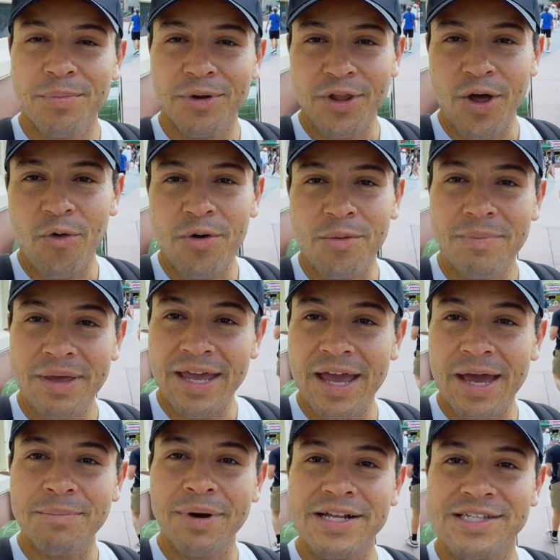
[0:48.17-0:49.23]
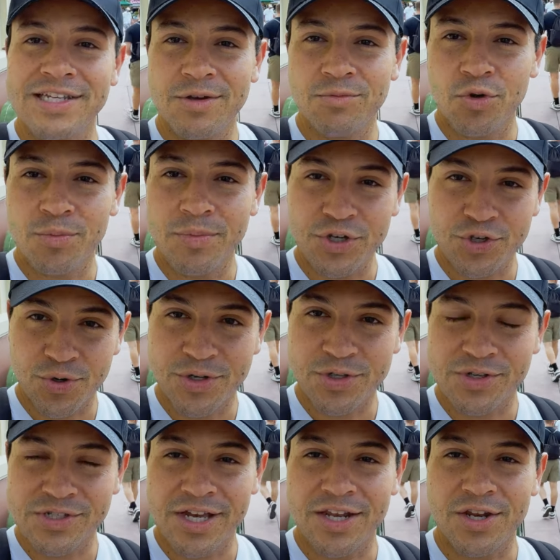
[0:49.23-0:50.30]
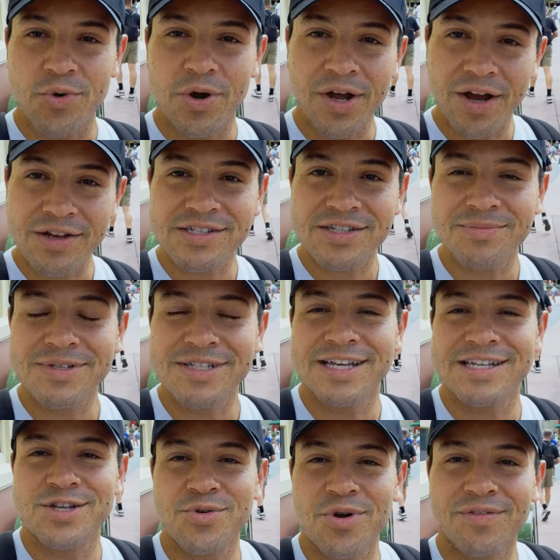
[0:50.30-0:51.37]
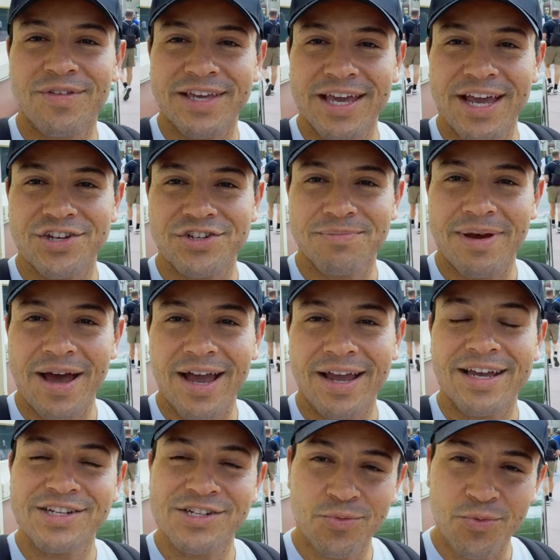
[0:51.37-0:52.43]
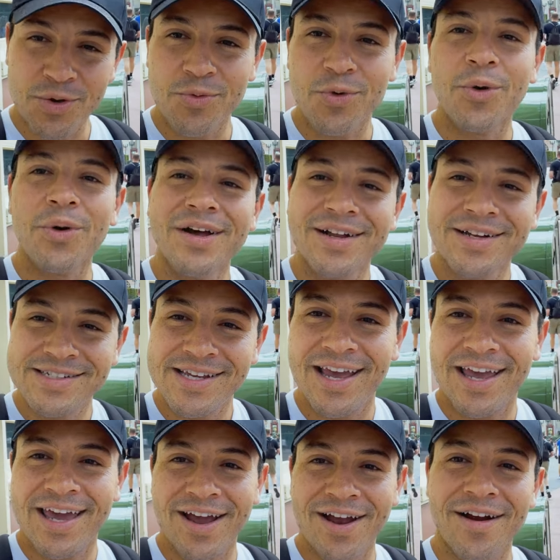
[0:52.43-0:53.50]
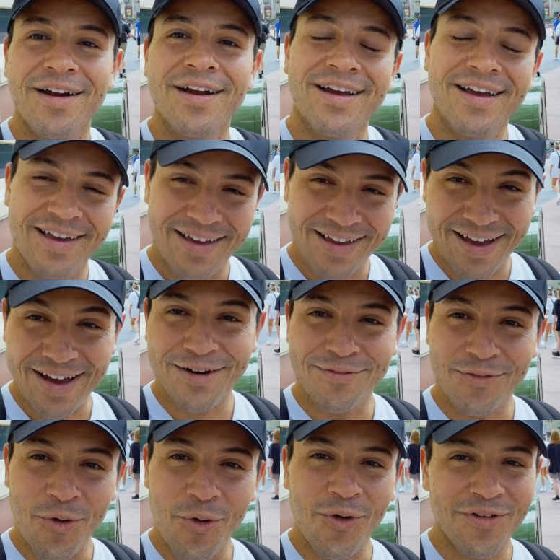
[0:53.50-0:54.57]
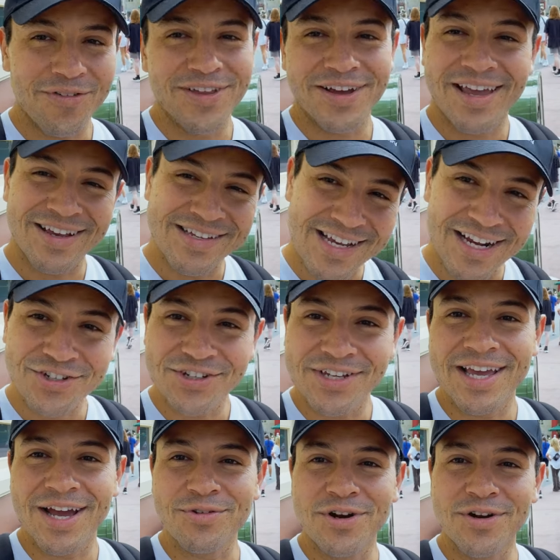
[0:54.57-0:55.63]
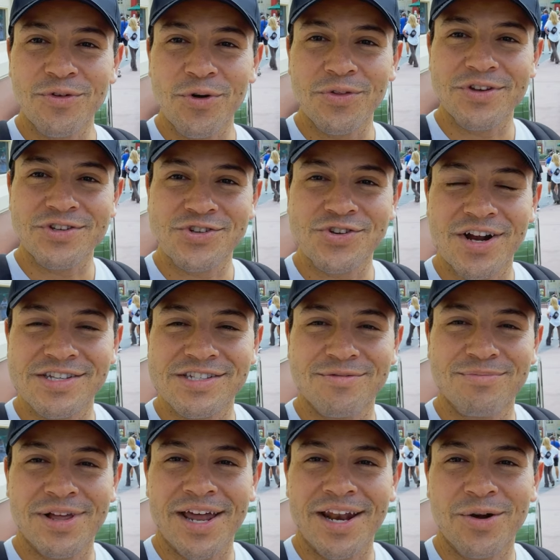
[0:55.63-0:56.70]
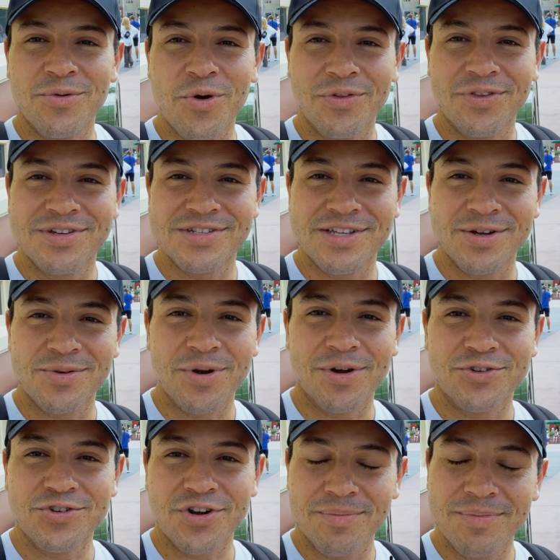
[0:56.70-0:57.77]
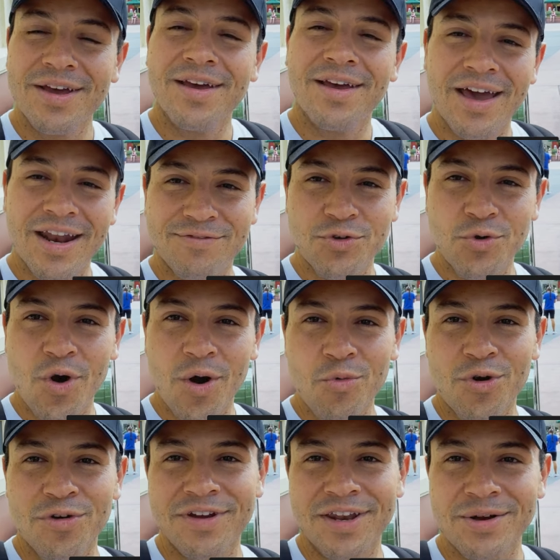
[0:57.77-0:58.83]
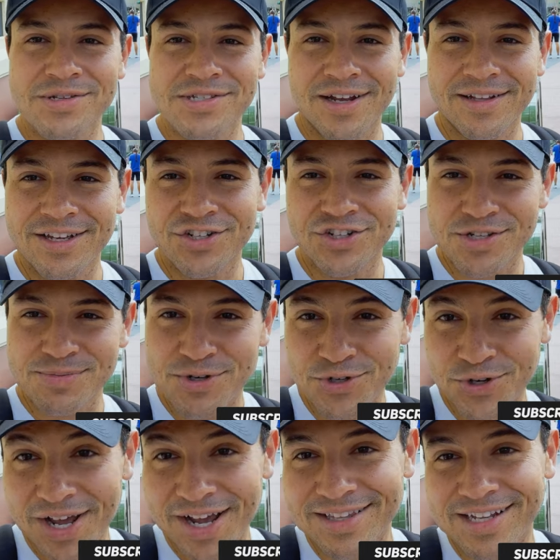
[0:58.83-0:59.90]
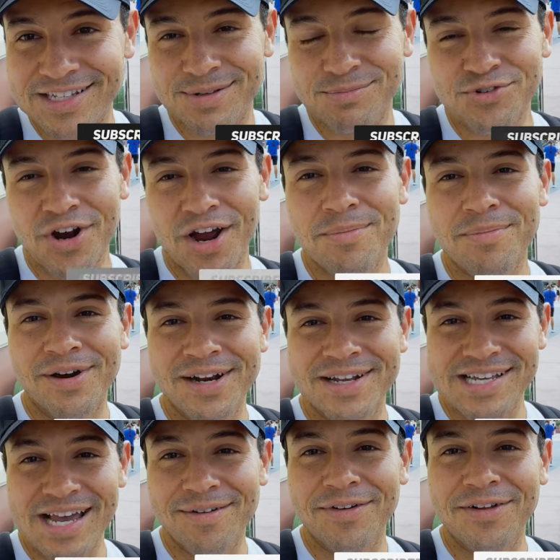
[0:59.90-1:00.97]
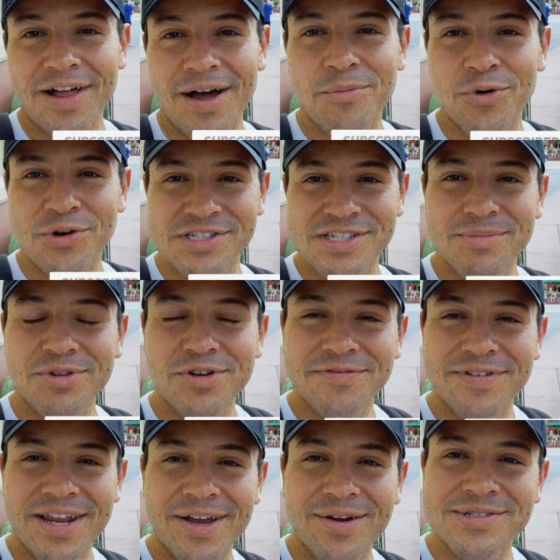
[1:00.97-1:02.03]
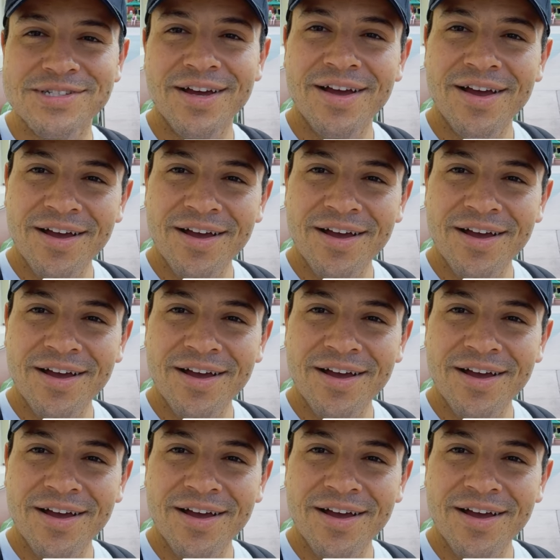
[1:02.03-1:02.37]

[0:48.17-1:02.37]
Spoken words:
below, and me and my team will be sure to send you a custom Disney World vacation package, and we will take care of all of the, essentially get rid of all the stress of planning a Walt Disney World trip. And if you want more videos like this, just be sure to hit that subscribe button, as I have a lot more similar videos